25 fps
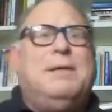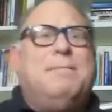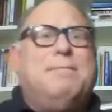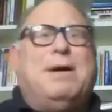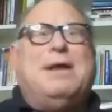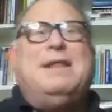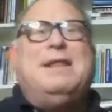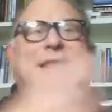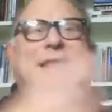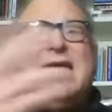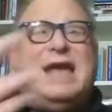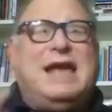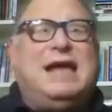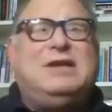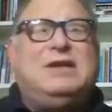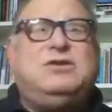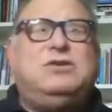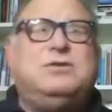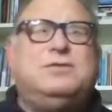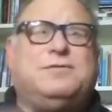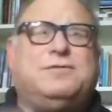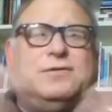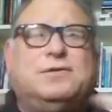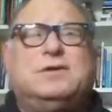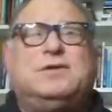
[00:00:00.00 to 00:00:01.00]
By the end,
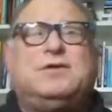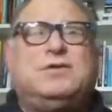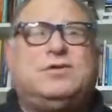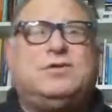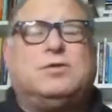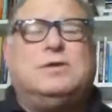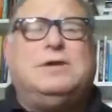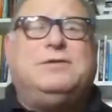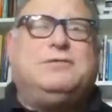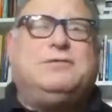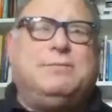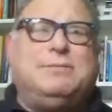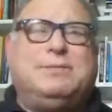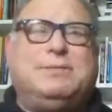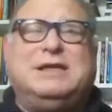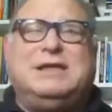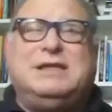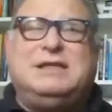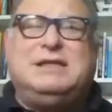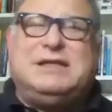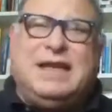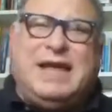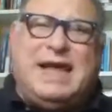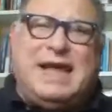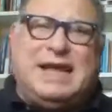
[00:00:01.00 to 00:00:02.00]
you've heard a story from
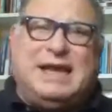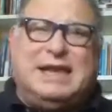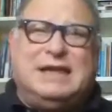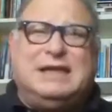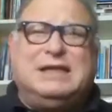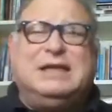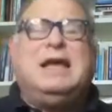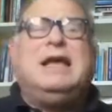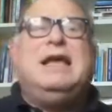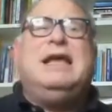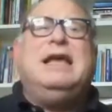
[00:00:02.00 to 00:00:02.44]
beginning to end.